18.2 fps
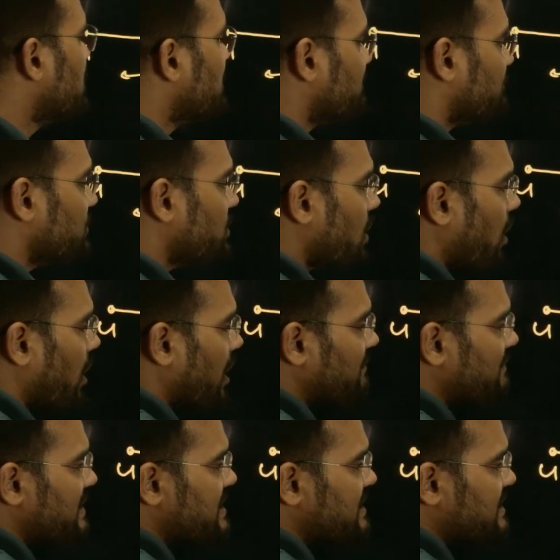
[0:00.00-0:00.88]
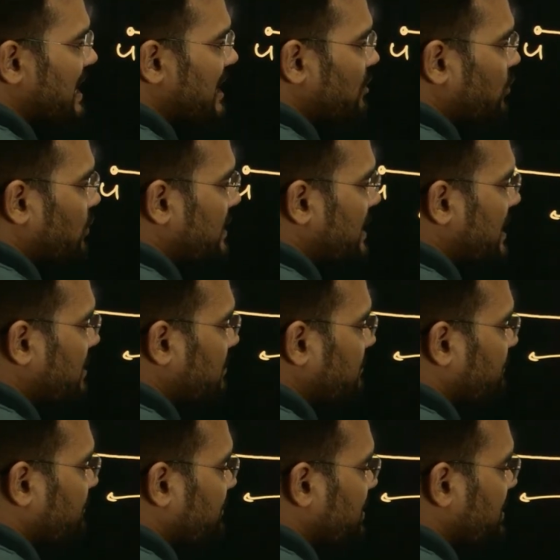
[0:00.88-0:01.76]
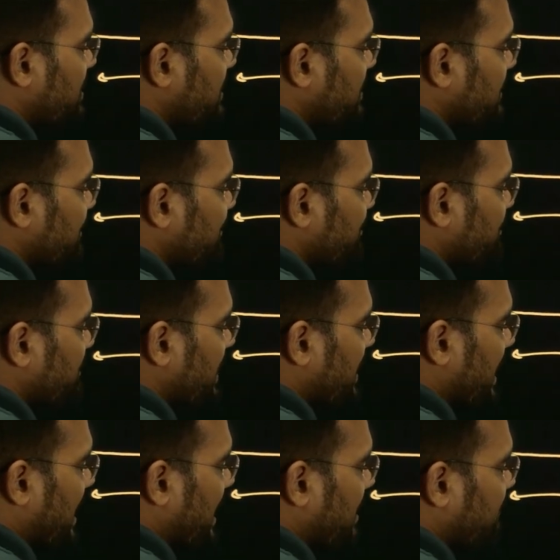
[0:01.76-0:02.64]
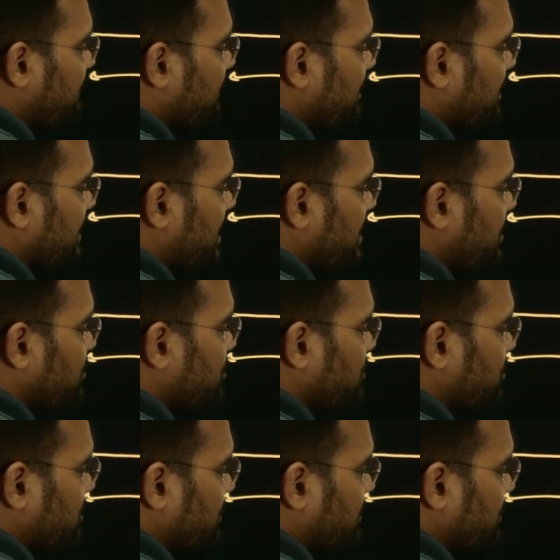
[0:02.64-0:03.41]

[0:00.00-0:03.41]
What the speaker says: we always calculate V average.